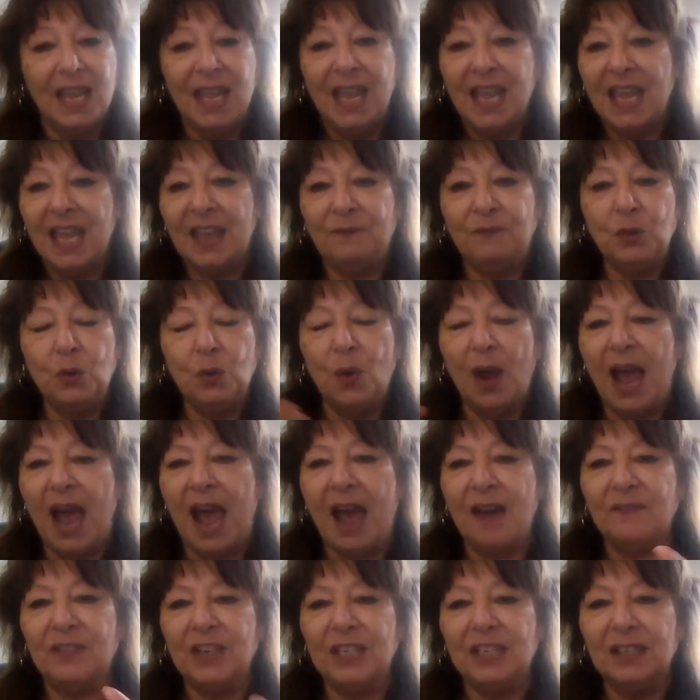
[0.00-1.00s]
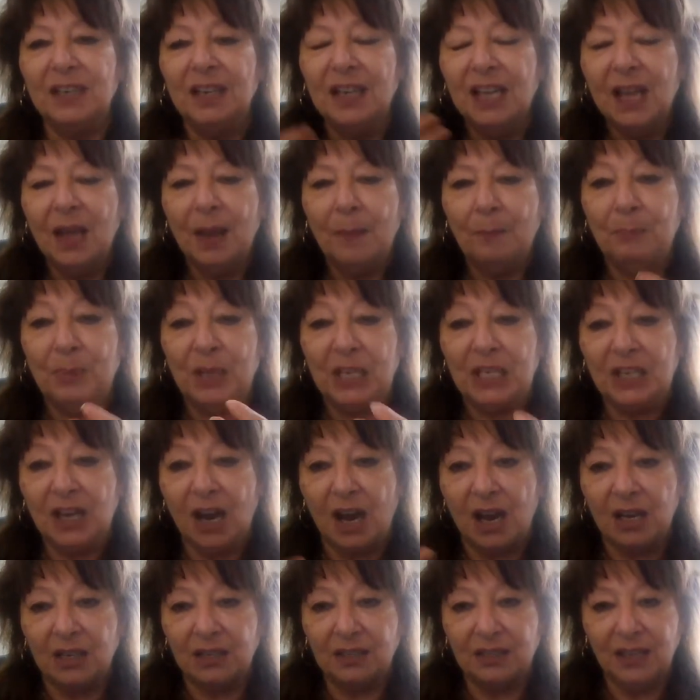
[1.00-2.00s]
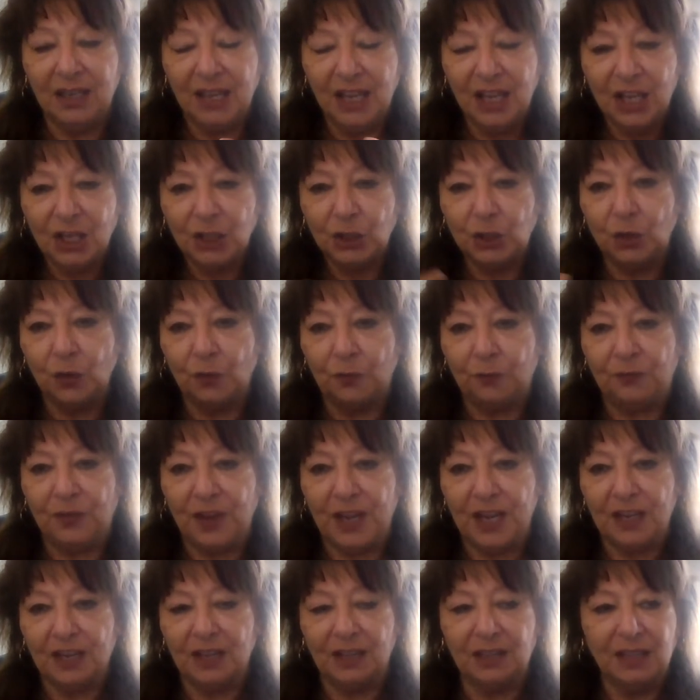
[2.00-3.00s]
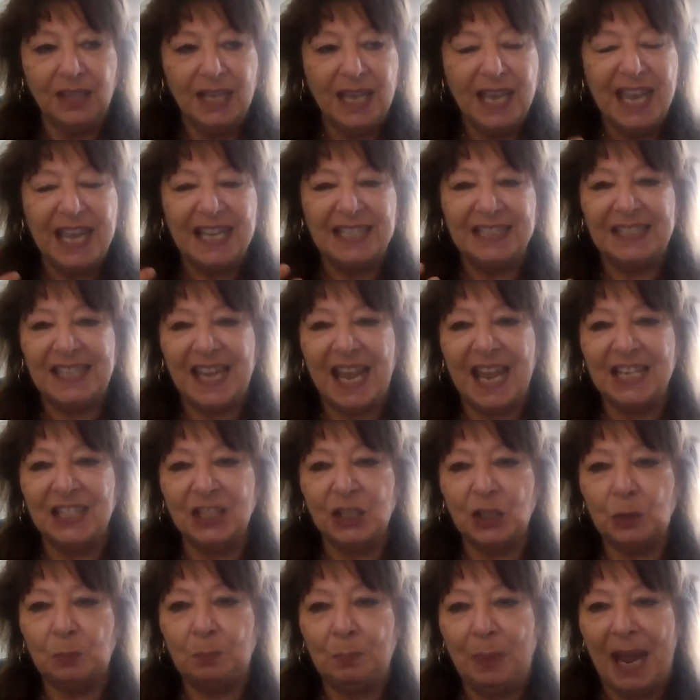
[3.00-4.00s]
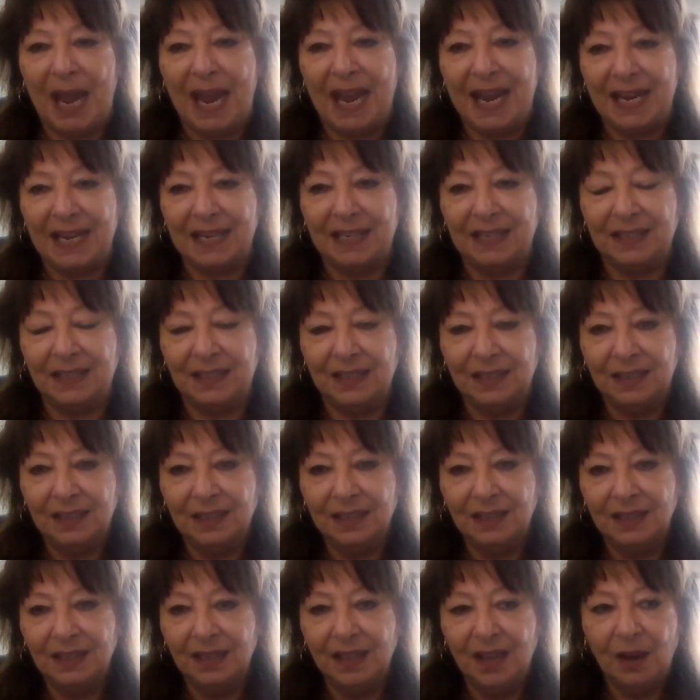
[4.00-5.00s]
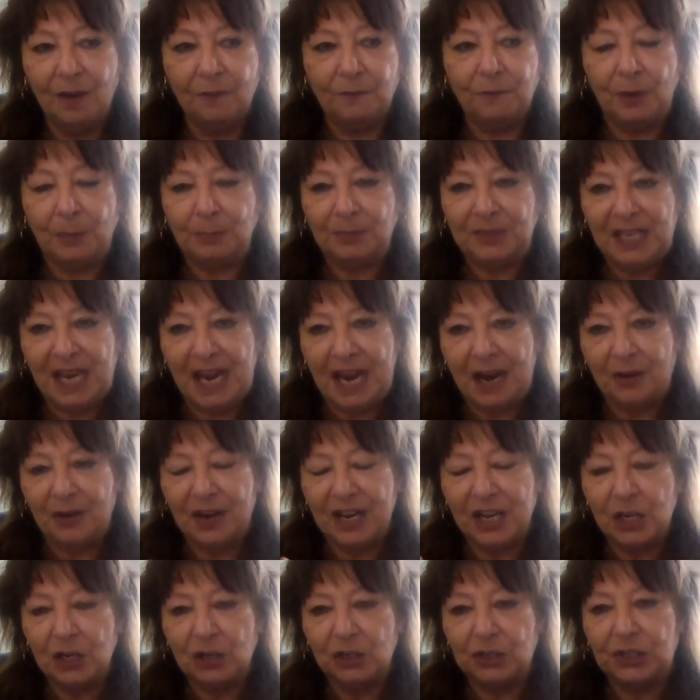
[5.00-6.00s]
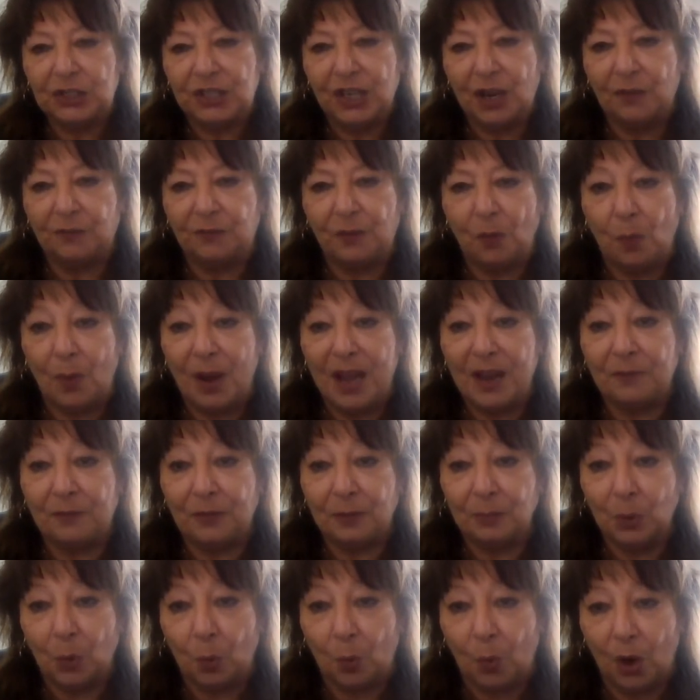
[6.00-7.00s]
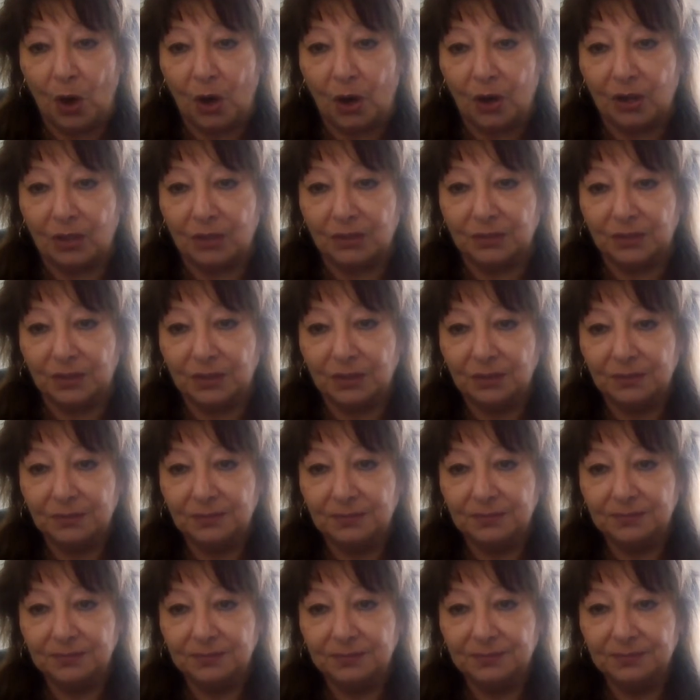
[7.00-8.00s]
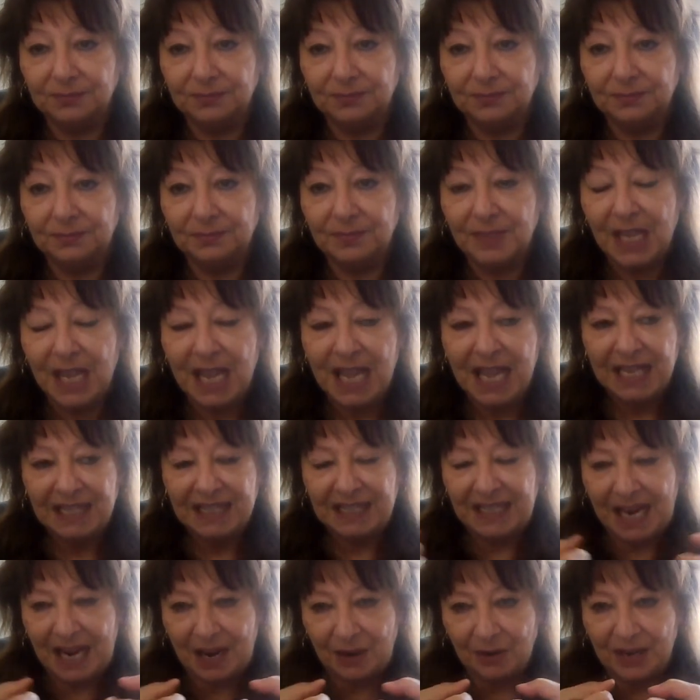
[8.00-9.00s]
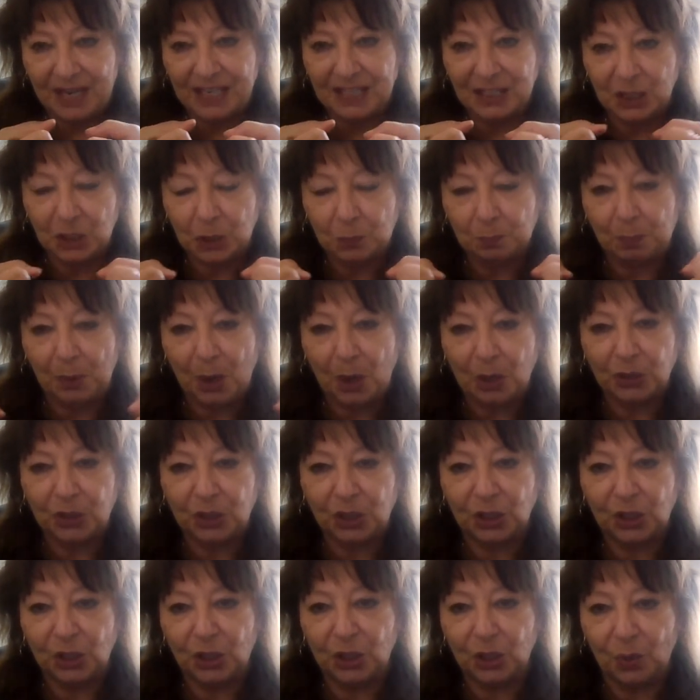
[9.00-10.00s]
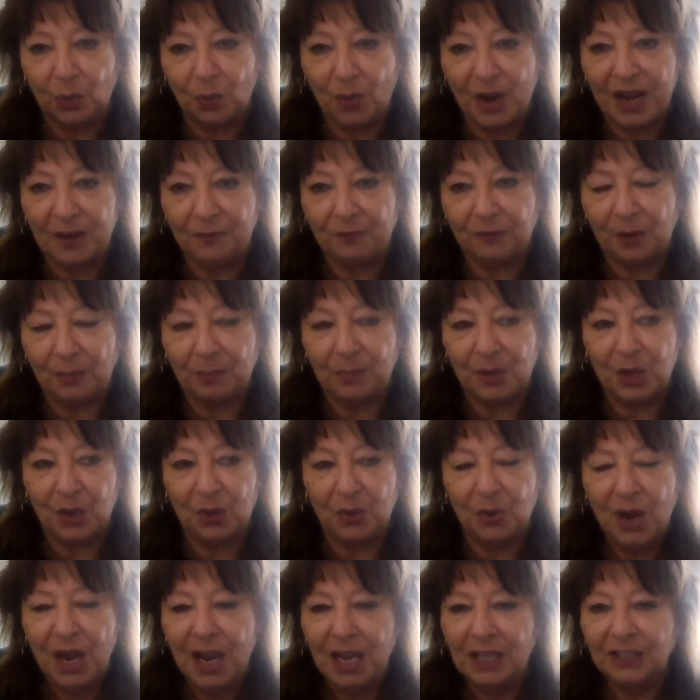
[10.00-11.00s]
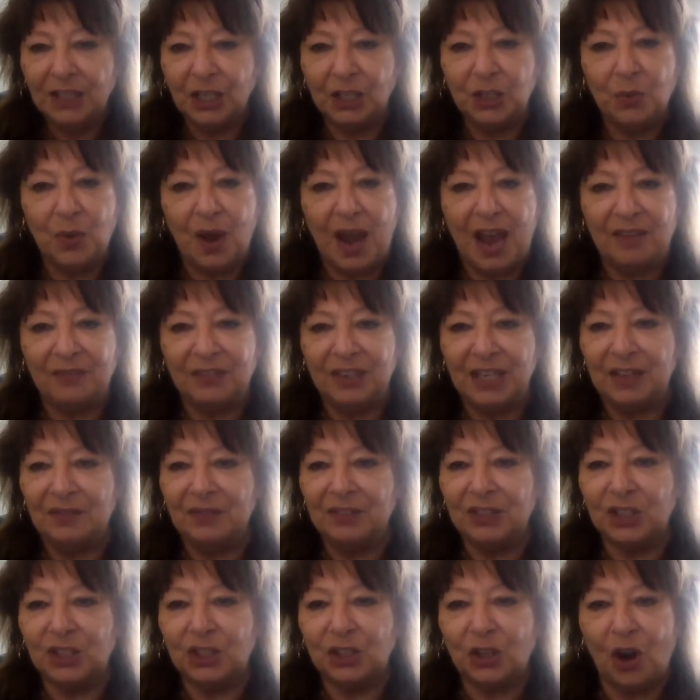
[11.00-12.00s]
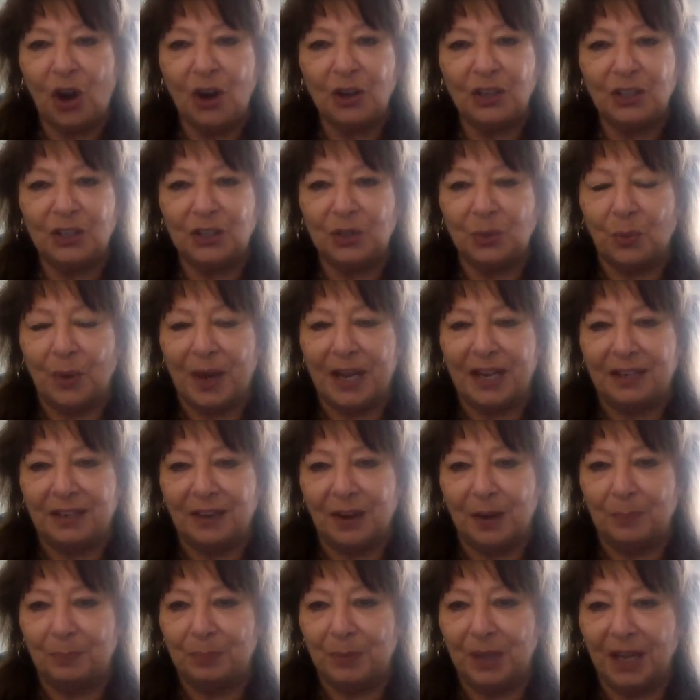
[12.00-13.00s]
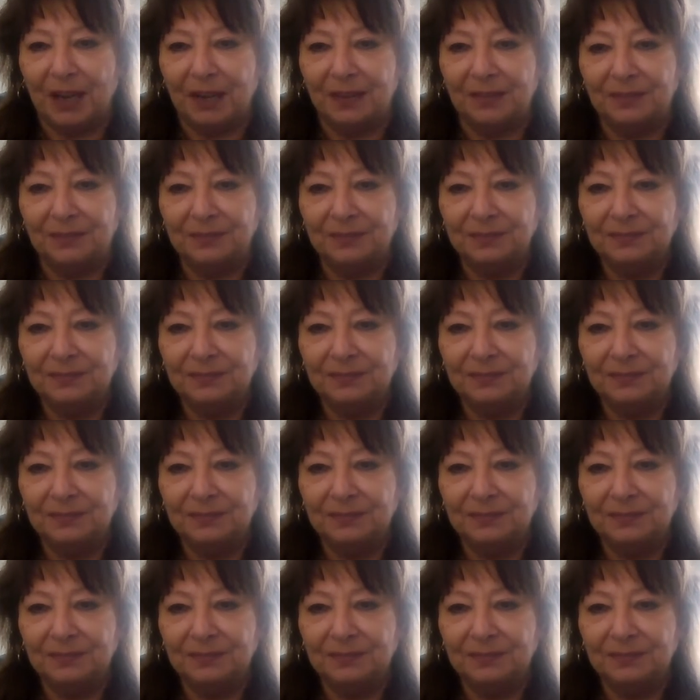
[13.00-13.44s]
If you haven't begun to feel intense pain from tearing yourself away from the world, tearing this personhood away from you, then you haven't even started to wake up yet.